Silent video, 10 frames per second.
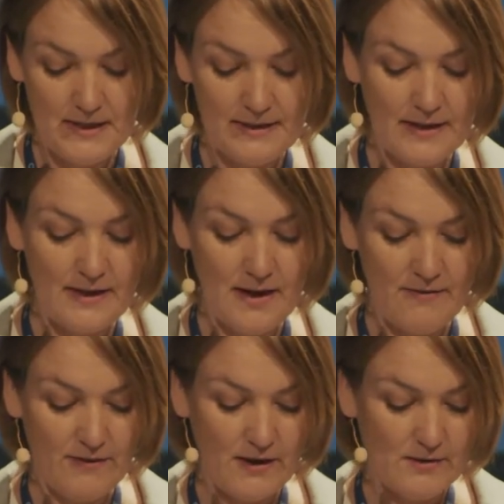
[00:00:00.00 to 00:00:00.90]
it can
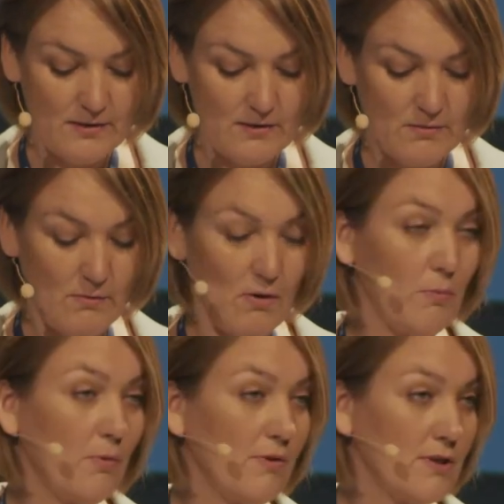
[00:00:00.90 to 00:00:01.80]
affect our
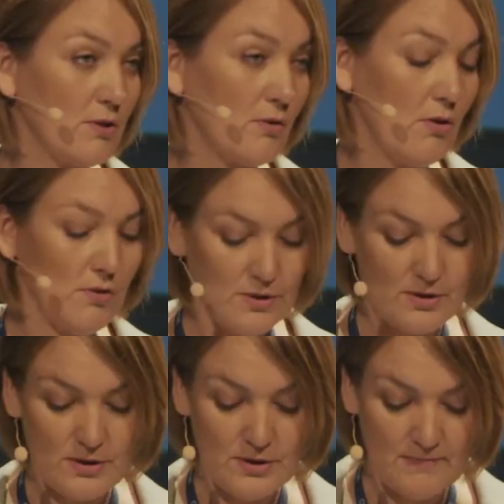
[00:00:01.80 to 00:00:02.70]
operation
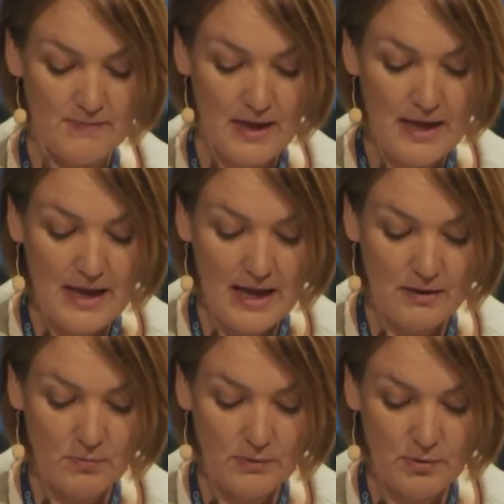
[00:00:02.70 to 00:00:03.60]
costs,
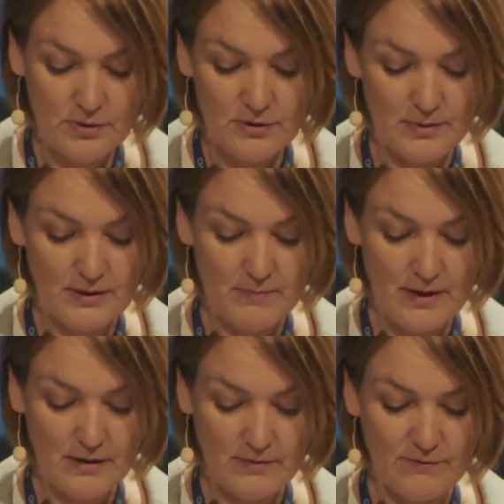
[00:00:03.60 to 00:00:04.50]
and we want to be a
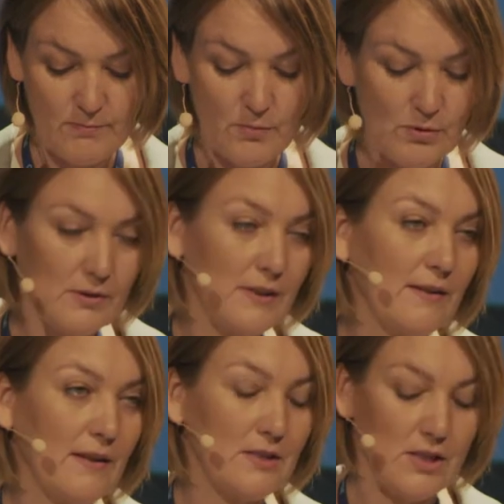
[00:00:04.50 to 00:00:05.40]
part of
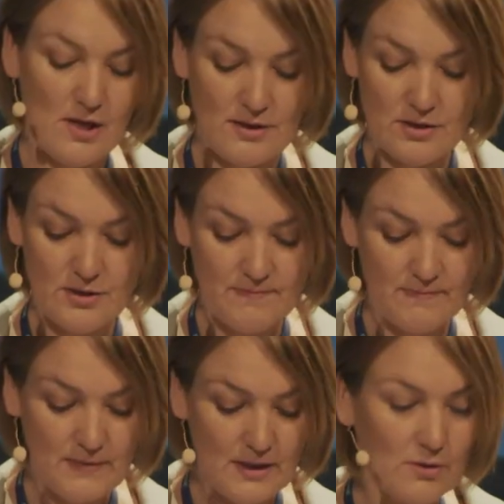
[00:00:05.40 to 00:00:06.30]
molding that change
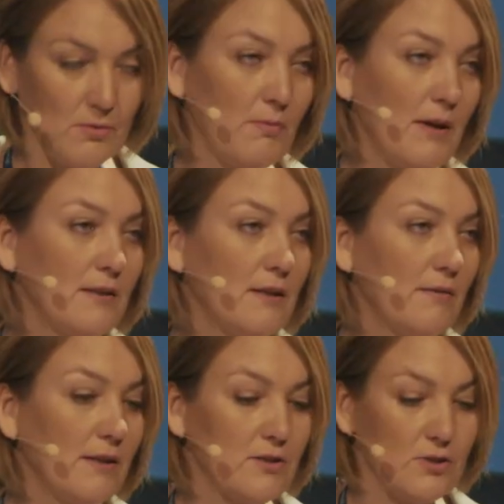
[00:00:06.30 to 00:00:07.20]
into the right
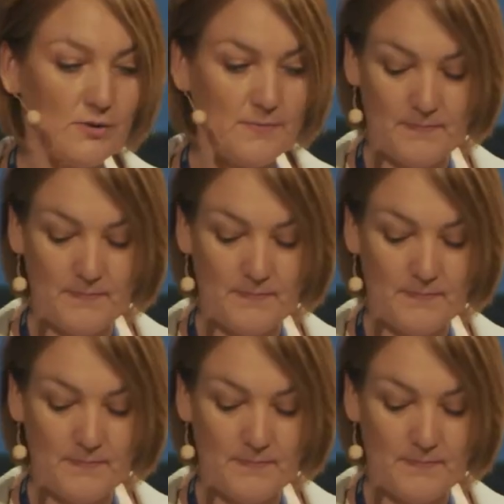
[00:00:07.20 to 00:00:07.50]
direction.